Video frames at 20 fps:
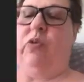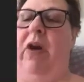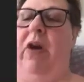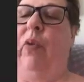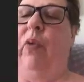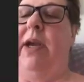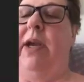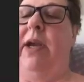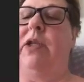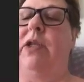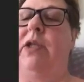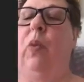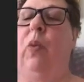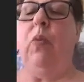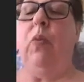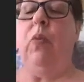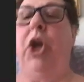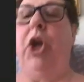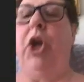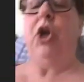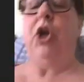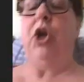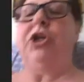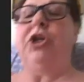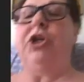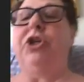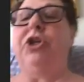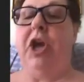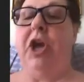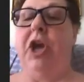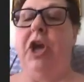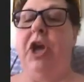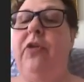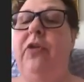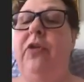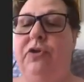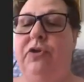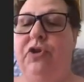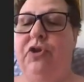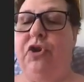weeks, we want you to share that
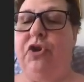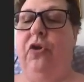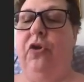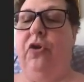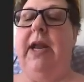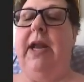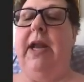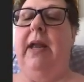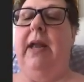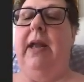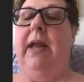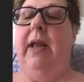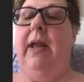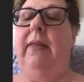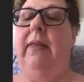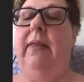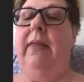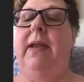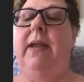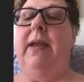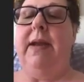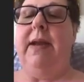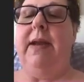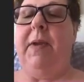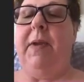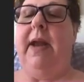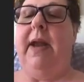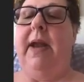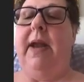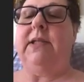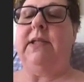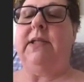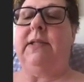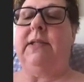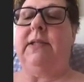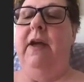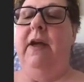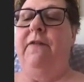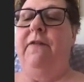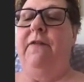journey in the EBS
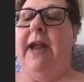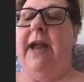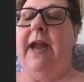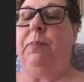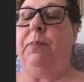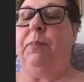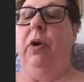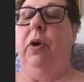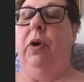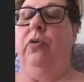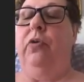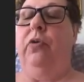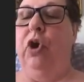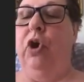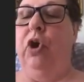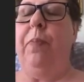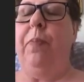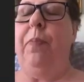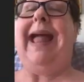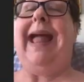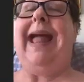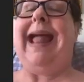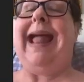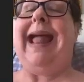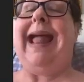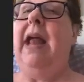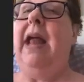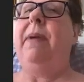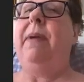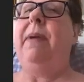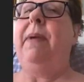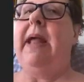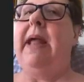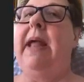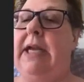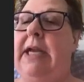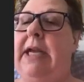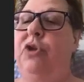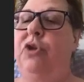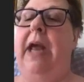Facebook group and
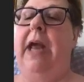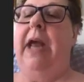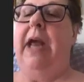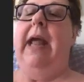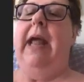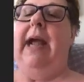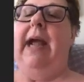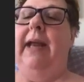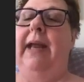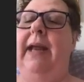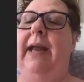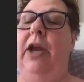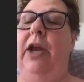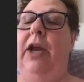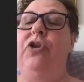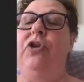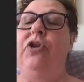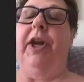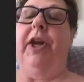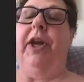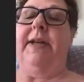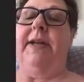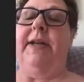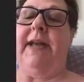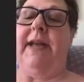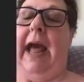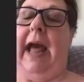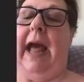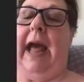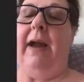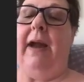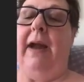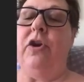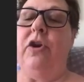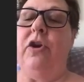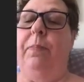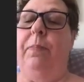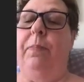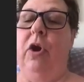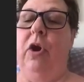page. And again, you're going to tag your
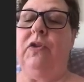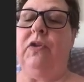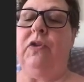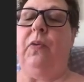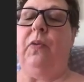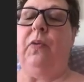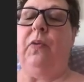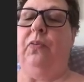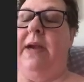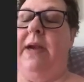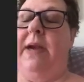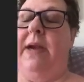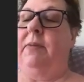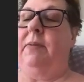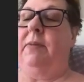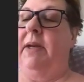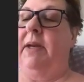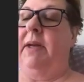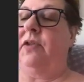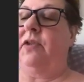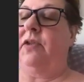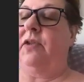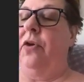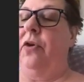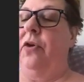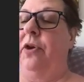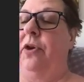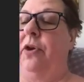post with Race to Minnesota.